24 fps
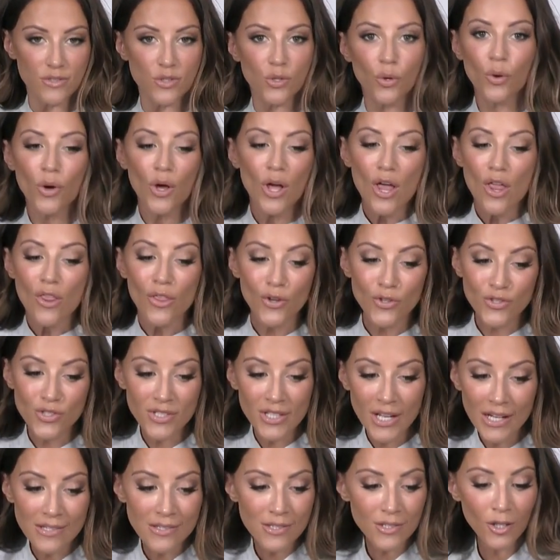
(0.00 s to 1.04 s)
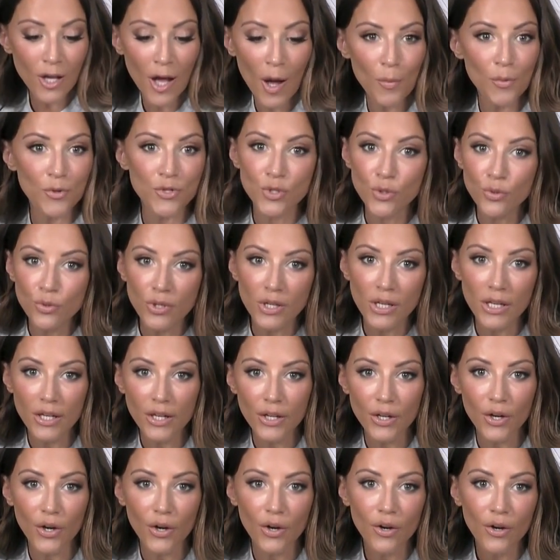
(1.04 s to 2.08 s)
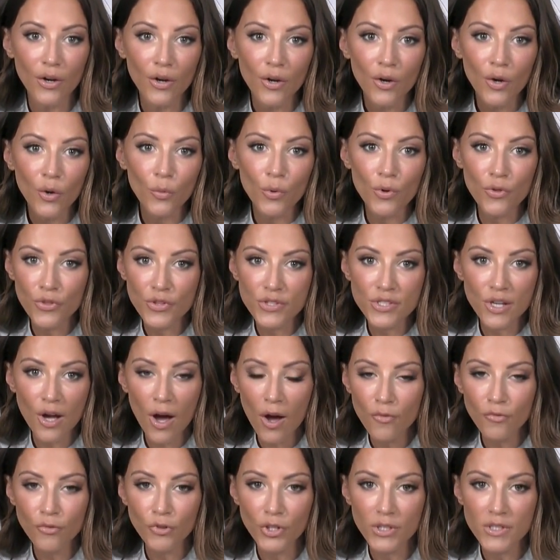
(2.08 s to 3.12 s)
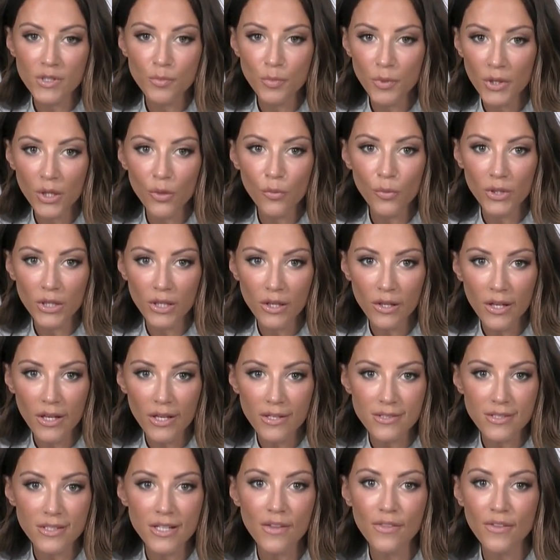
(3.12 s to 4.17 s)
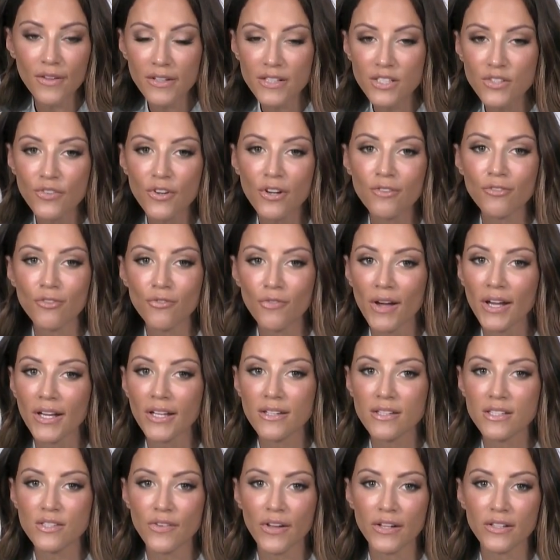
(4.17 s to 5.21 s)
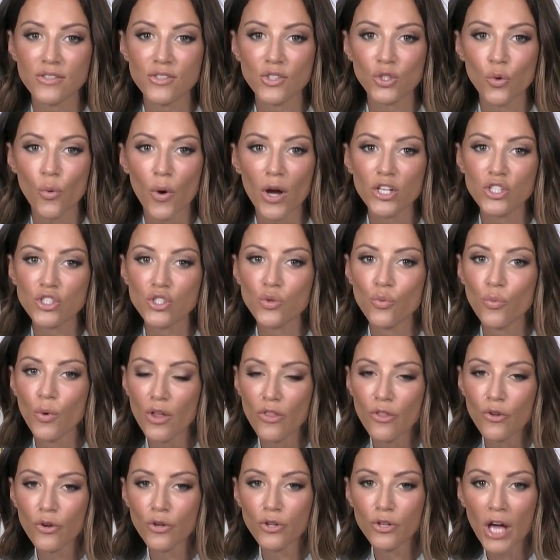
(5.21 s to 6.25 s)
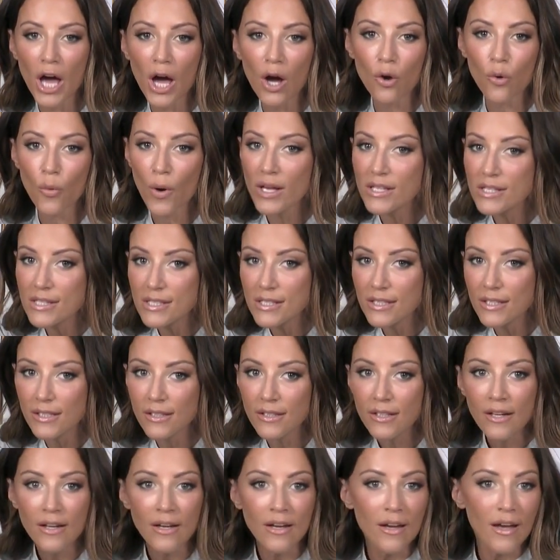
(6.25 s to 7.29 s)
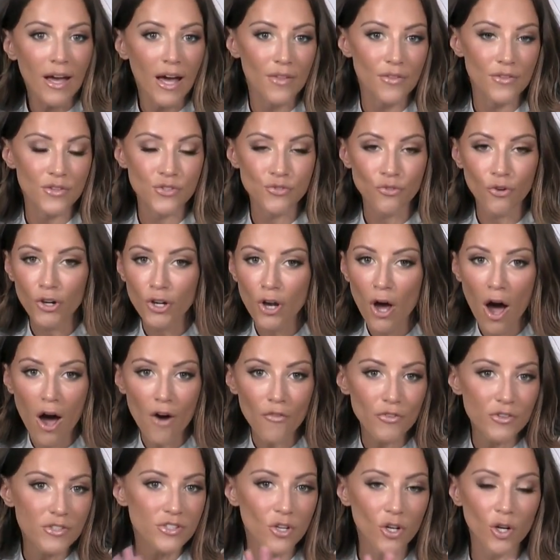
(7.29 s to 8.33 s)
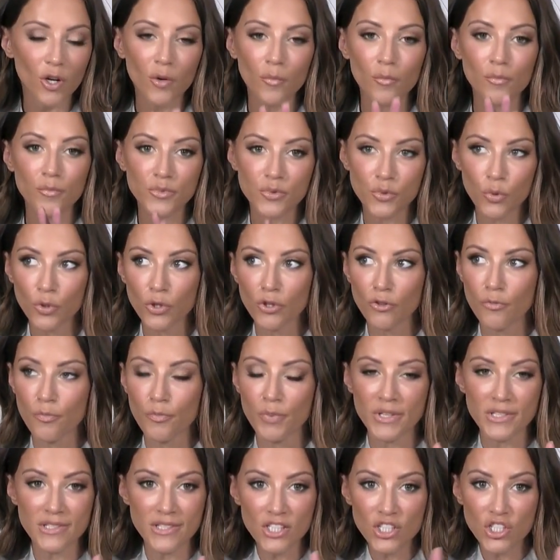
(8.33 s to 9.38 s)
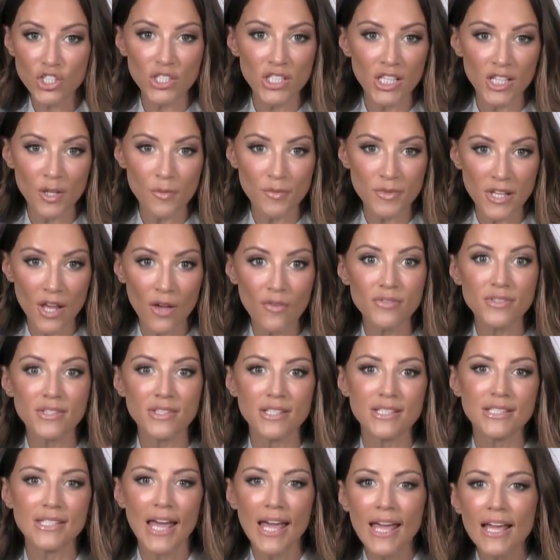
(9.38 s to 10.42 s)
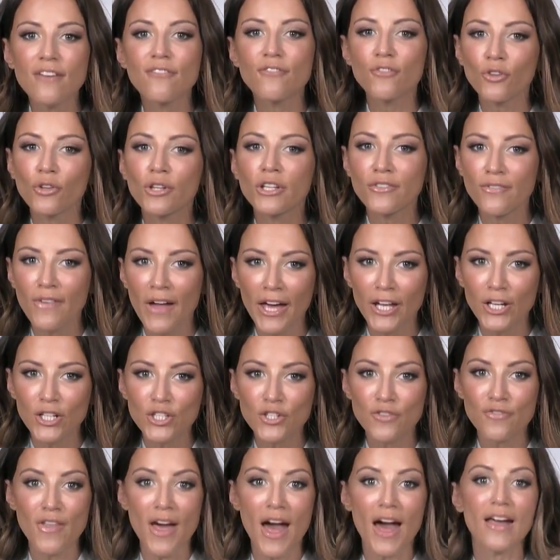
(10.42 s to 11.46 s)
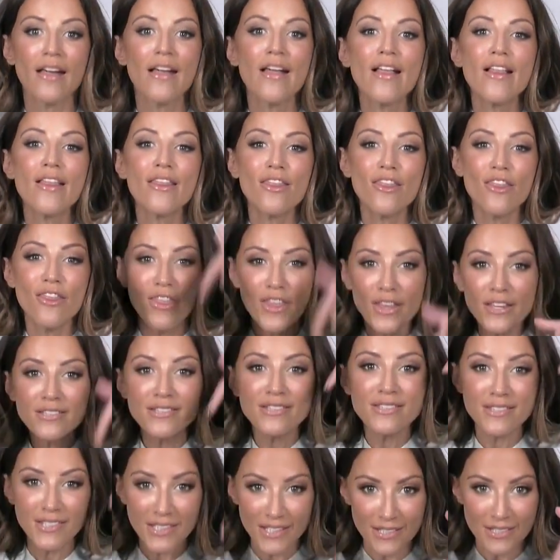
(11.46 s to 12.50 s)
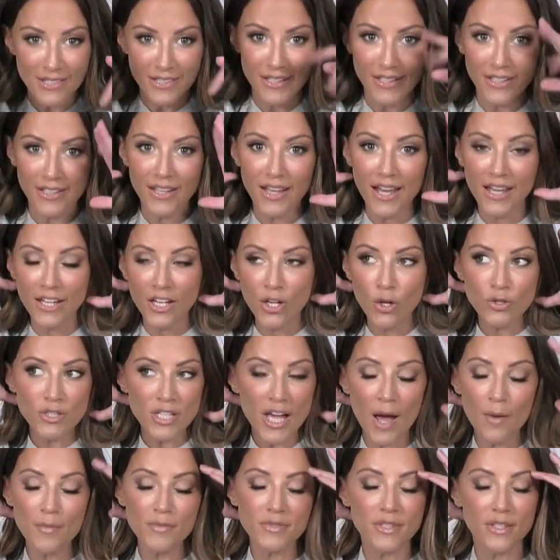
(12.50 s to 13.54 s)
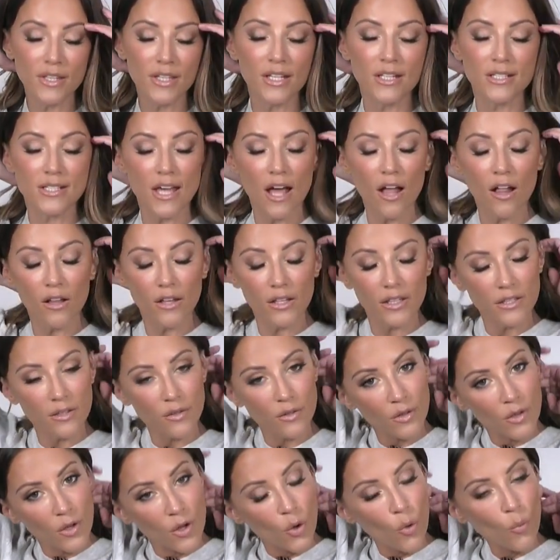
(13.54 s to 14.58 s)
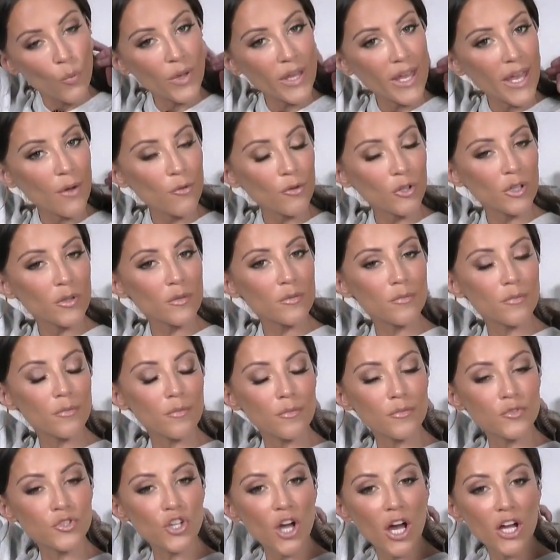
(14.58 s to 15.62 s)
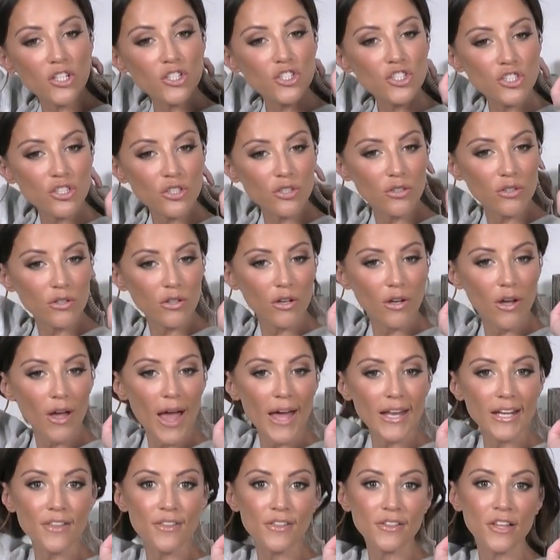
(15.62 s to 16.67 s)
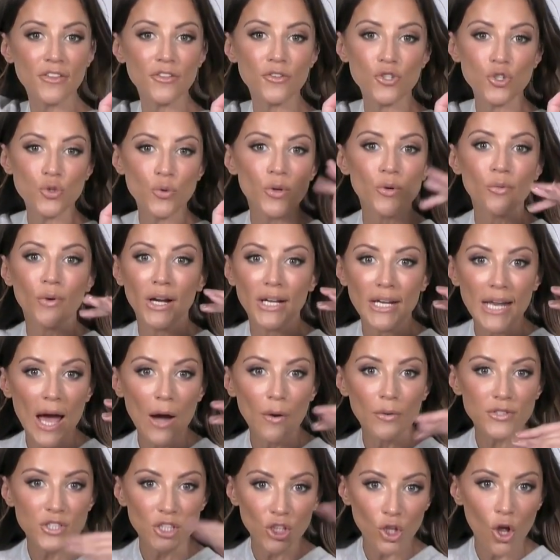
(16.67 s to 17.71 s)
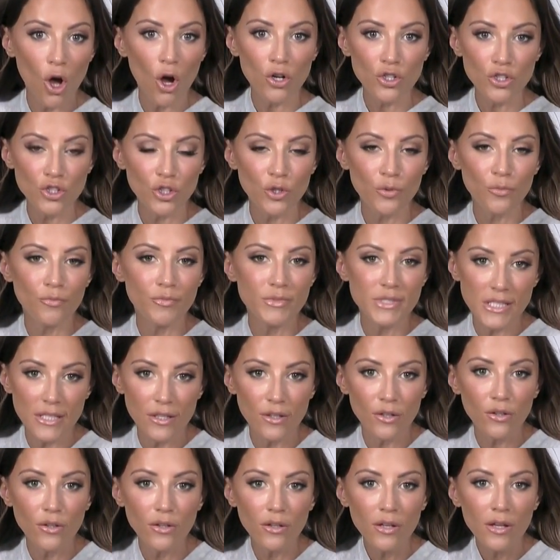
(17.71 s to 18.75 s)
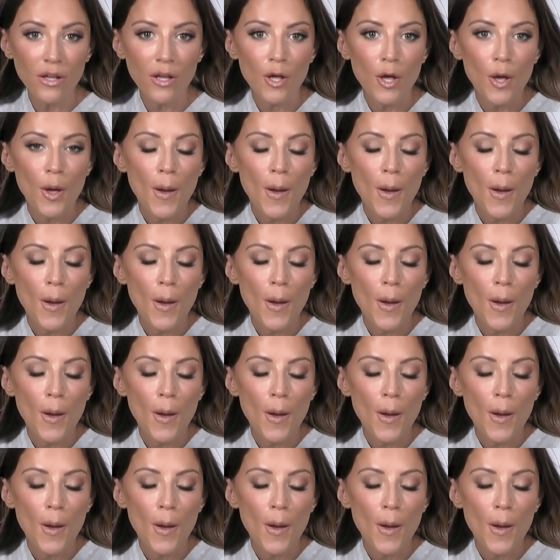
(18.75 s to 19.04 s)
So there's a nice little opportunity here with this conference being what it is. And I think it's fair for Vikings fans to question whether or not Kwesi and this front office are sort of positioning themselves to take full advantage of that this season. And I know time's going to tell, and we can't really judge anything that they're doing right now. It's a long term deal.